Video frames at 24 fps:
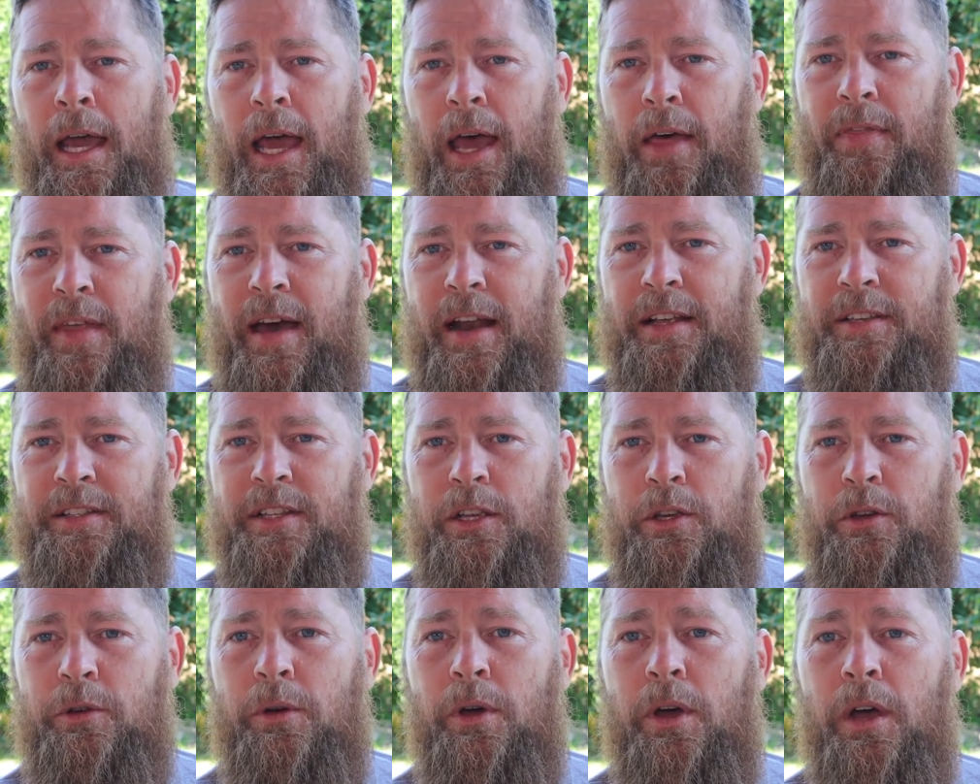And that is
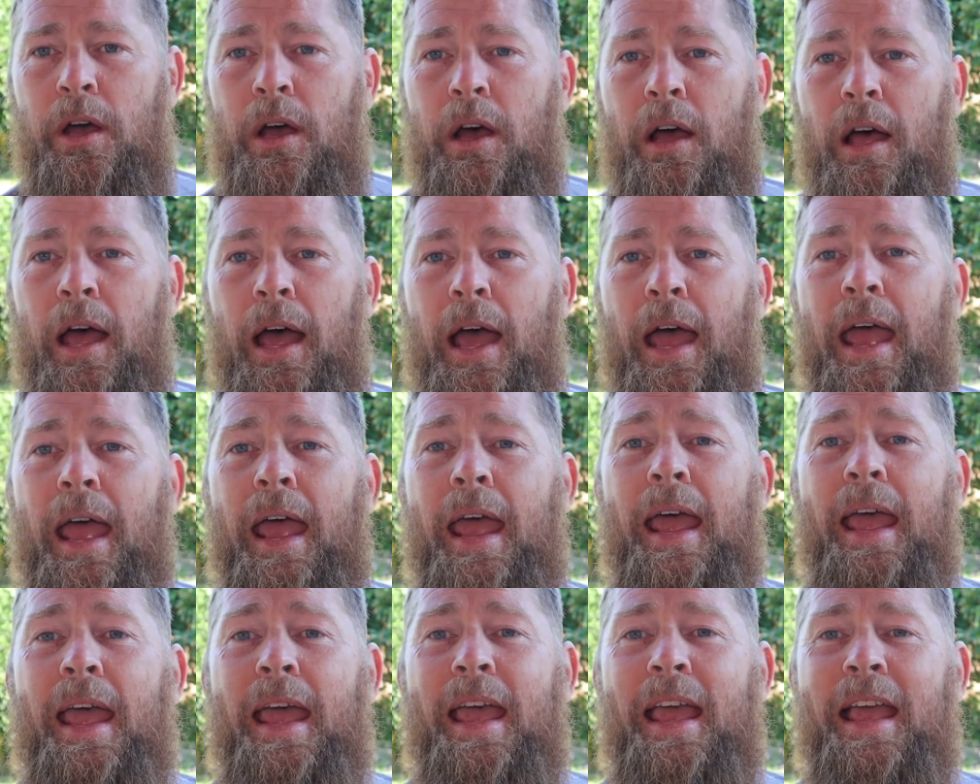that you,
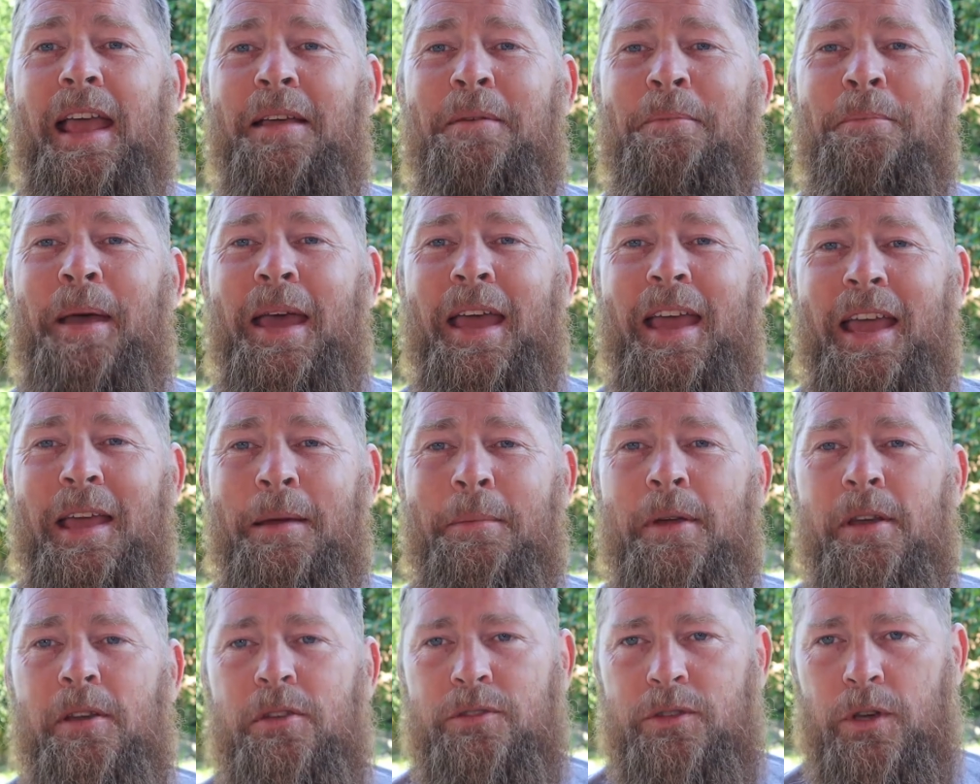hey,
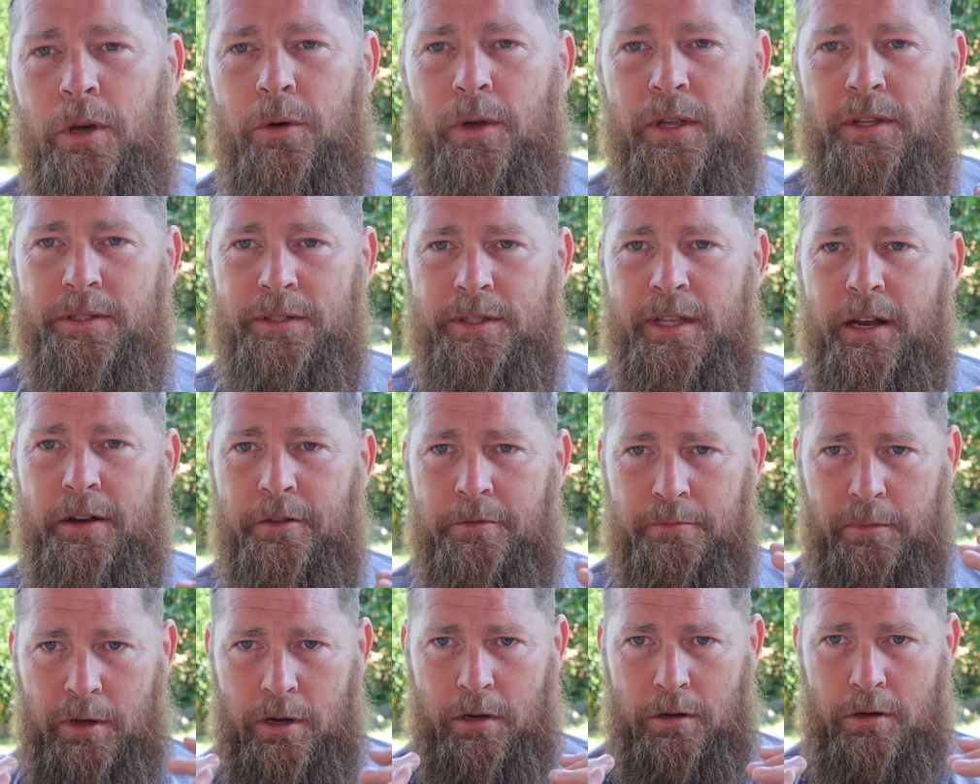baby. So instead
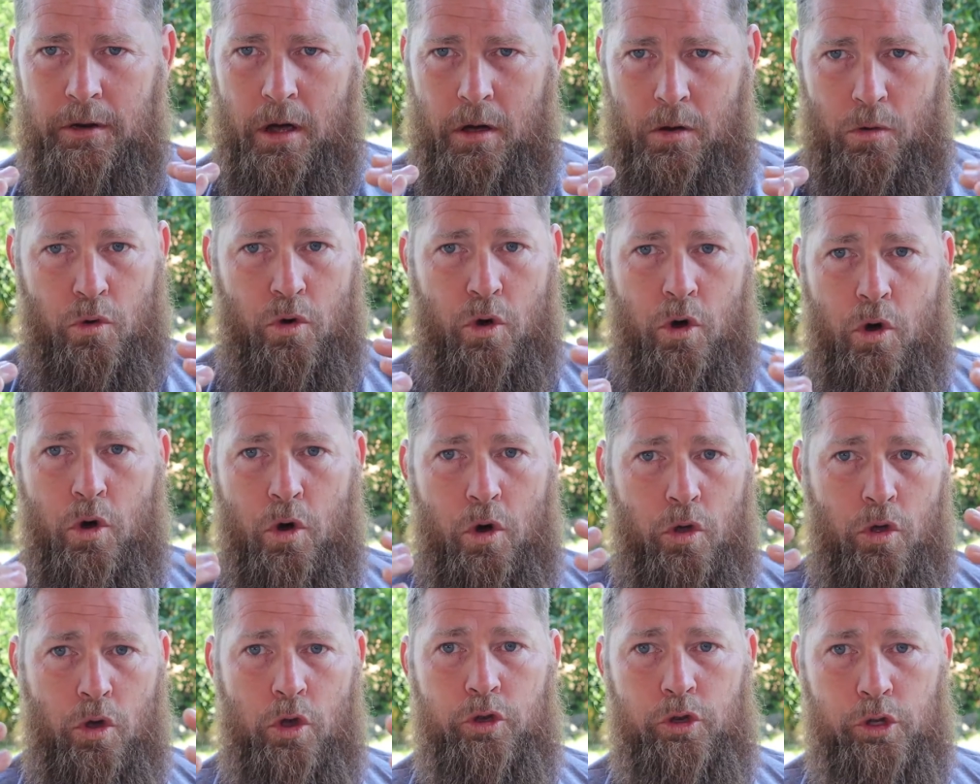of me down
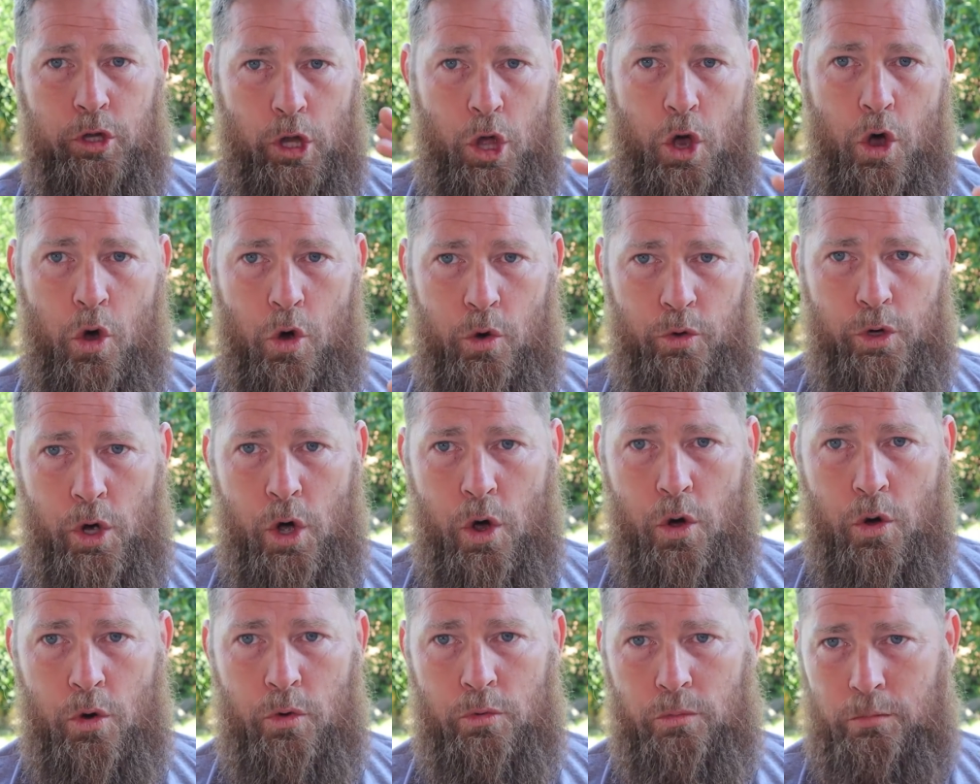here this low
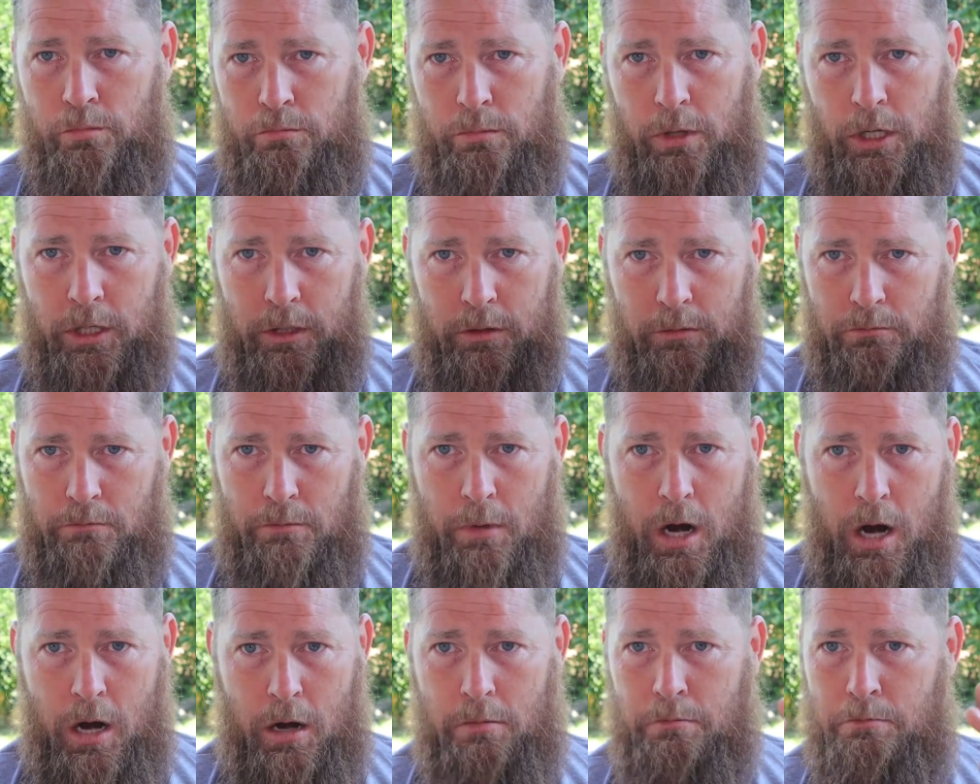tone, big
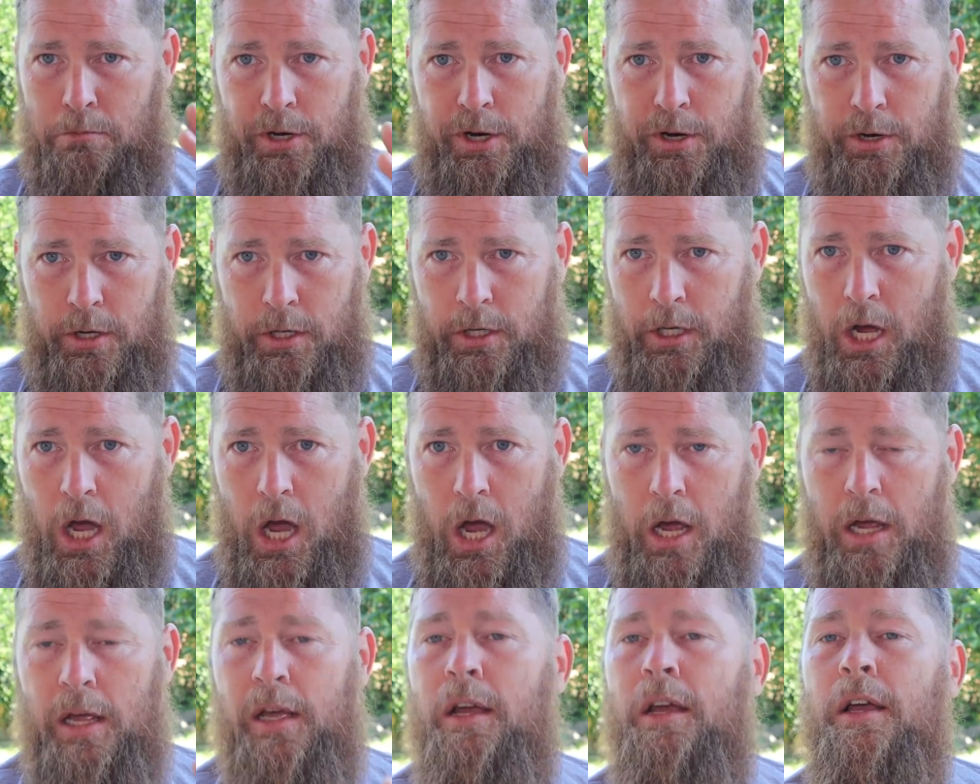man, bearded
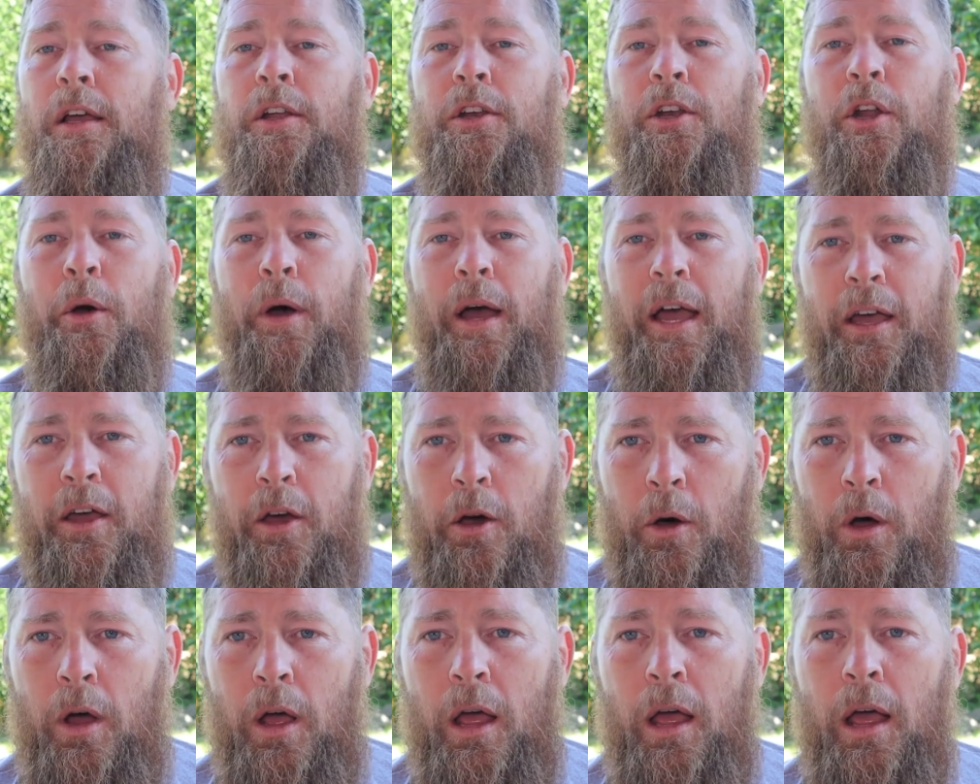guy, no, I
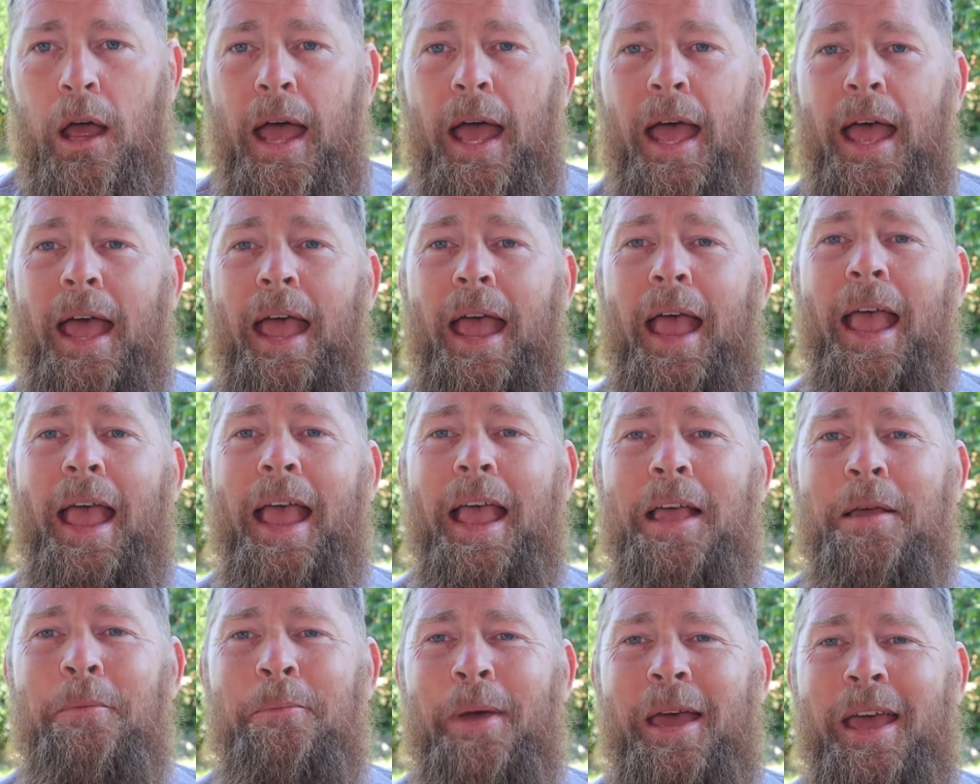go,
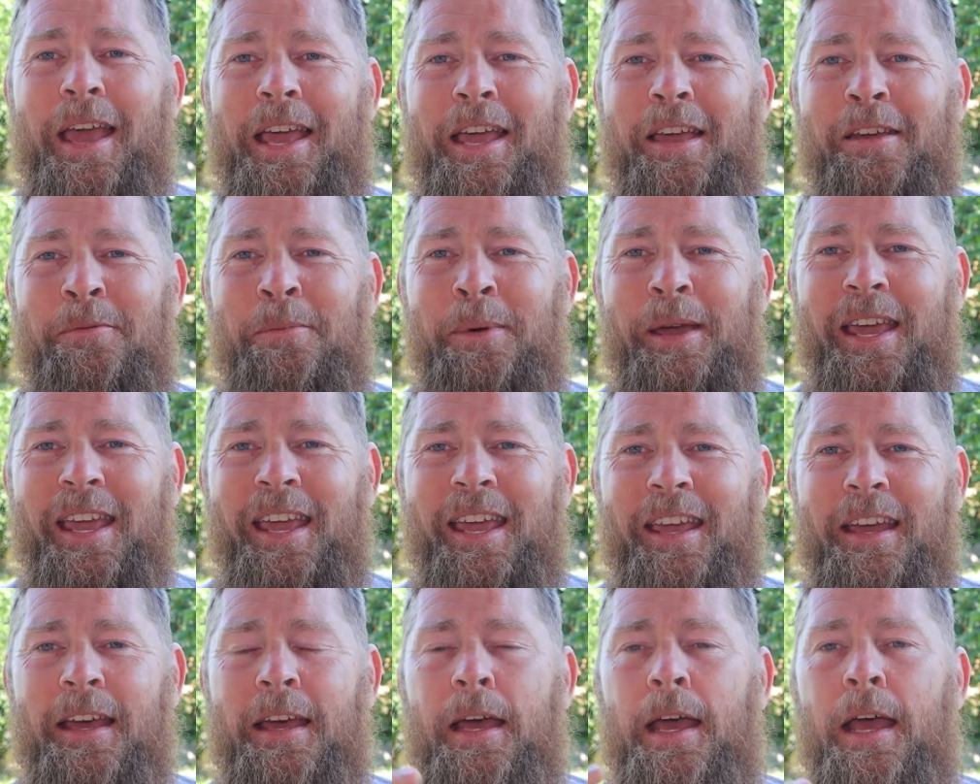hey,
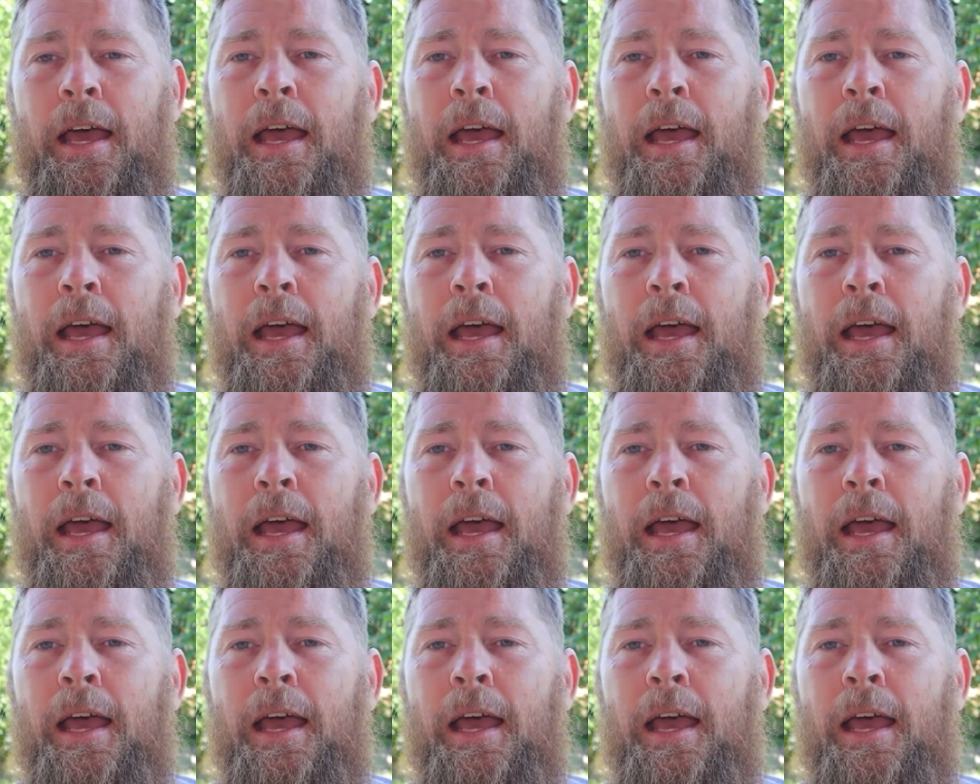baby.